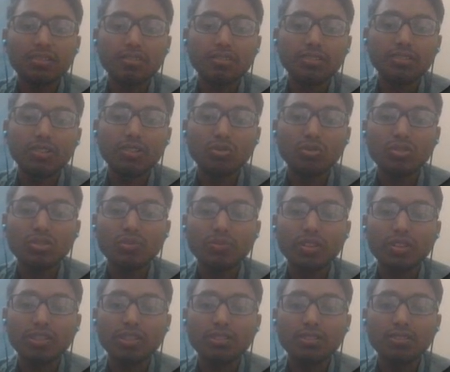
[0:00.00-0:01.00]
reduced
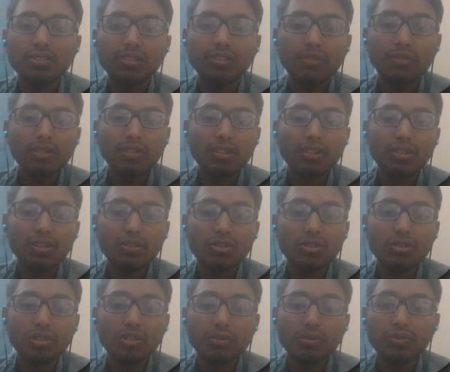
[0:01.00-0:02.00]
by a
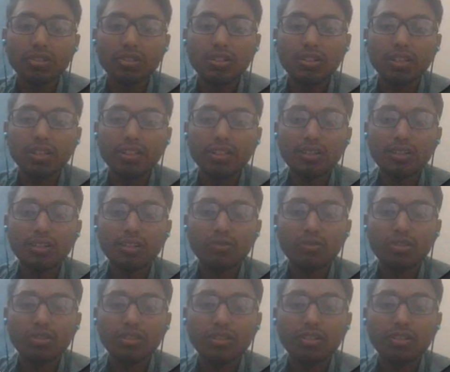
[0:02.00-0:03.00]
lot of like
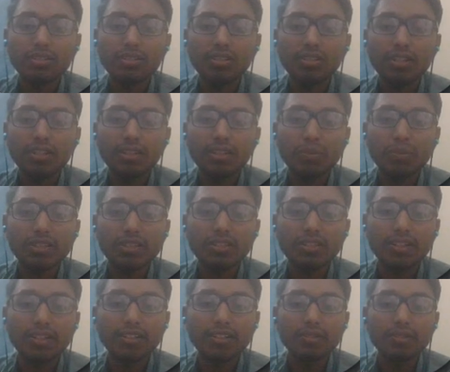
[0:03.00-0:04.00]
around
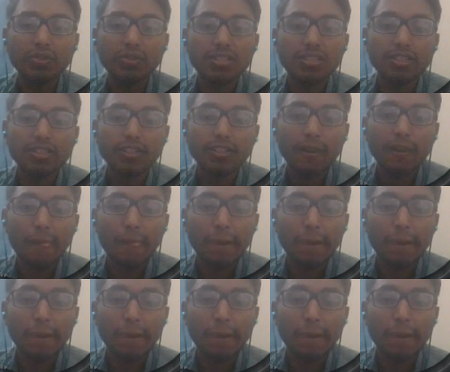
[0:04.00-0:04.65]
13%,